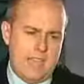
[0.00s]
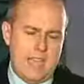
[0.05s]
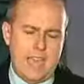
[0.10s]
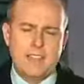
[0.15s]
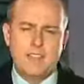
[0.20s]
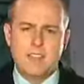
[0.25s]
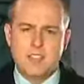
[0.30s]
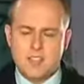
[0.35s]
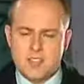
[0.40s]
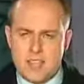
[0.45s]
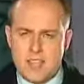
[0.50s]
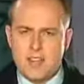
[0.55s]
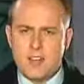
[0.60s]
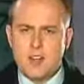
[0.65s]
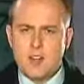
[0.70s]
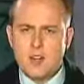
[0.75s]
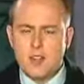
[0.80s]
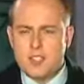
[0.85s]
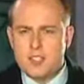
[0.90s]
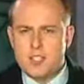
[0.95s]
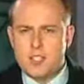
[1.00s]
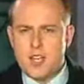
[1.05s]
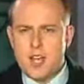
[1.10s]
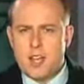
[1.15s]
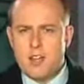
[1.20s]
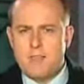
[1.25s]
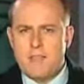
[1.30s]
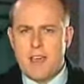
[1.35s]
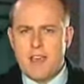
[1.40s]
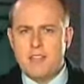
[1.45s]
And the senator, the
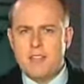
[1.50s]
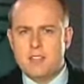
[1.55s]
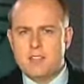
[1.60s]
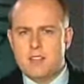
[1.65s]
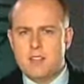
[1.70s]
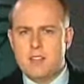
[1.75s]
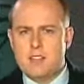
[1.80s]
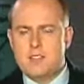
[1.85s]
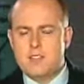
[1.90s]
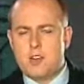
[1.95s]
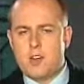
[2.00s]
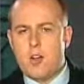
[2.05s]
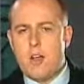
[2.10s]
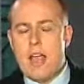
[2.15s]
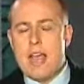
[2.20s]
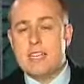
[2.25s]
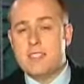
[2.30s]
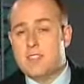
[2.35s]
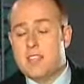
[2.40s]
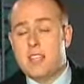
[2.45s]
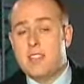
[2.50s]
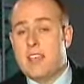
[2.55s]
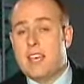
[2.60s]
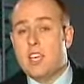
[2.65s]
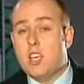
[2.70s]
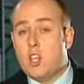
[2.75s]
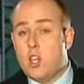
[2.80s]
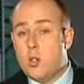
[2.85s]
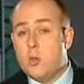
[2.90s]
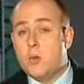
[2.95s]
sheriff, and the solicitor are asking
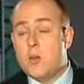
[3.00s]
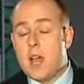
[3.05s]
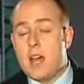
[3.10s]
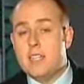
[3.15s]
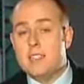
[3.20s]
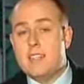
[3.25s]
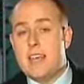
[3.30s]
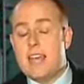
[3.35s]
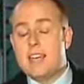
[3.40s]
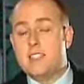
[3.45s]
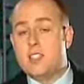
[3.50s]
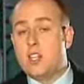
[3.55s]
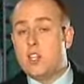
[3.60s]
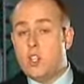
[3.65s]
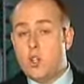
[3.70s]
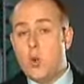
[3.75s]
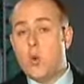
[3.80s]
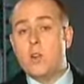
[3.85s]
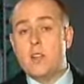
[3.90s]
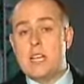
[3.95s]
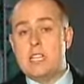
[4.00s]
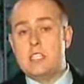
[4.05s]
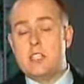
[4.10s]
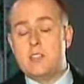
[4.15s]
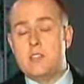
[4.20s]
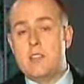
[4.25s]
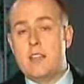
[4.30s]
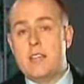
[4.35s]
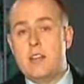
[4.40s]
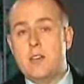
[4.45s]
that you contact your
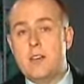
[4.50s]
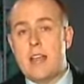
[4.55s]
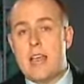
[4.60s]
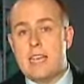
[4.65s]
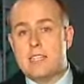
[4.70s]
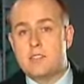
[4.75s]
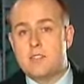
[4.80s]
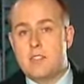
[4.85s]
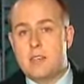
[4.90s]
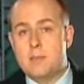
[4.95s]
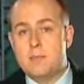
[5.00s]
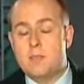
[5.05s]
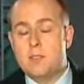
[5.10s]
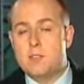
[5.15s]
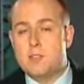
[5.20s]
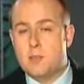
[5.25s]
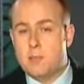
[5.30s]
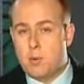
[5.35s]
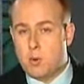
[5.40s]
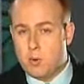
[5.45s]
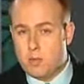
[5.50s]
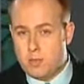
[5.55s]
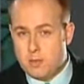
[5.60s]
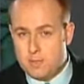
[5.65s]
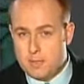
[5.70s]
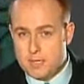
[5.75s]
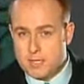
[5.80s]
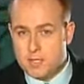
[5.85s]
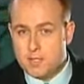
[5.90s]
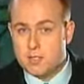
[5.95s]
legislator and ask them to support
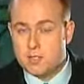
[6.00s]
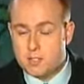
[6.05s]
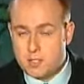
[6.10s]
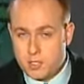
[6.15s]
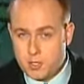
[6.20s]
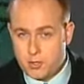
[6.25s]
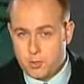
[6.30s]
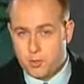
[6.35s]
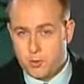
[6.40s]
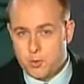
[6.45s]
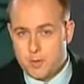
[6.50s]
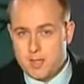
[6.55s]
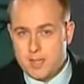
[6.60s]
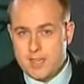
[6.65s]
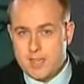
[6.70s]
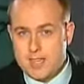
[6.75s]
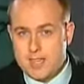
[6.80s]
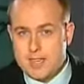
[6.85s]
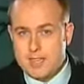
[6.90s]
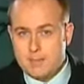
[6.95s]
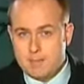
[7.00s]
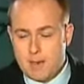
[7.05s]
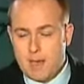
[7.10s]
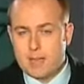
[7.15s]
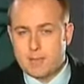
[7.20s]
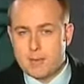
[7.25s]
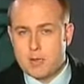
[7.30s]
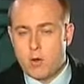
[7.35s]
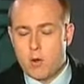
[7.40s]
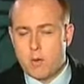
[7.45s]
the bill, too.
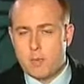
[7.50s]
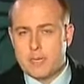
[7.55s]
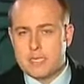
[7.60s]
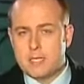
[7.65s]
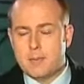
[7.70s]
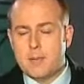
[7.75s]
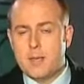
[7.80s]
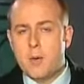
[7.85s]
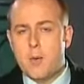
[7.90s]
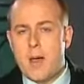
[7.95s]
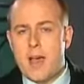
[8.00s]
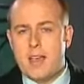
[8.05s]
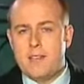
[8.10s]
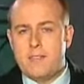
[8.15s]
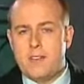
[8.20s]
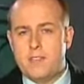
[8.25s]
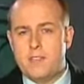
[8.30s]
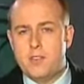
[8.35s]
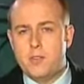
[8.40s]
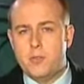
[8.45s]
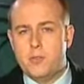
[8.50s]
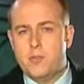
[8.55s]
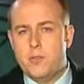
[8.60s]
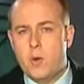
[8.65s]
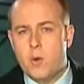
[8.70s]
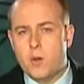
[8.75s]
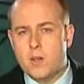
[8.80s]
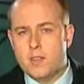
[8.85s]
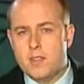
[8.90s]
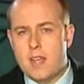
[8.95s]
Mike McCormick, WYFF News
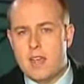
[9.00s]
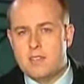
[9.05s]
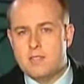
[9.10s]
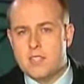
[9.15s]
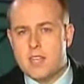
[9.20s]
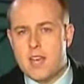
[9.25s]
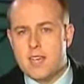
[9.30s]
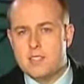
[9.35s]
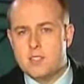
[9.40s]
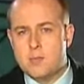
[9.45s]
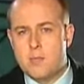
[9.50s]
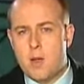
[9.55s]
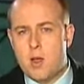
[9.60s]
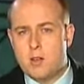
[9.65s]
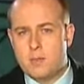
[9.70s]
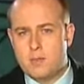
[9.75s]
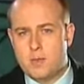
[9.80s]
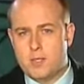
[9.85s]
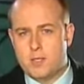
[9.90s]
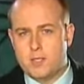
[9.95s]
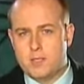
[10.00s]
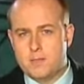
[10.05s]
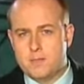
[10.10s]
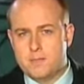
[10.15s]
4, live tonight in Spartanburg.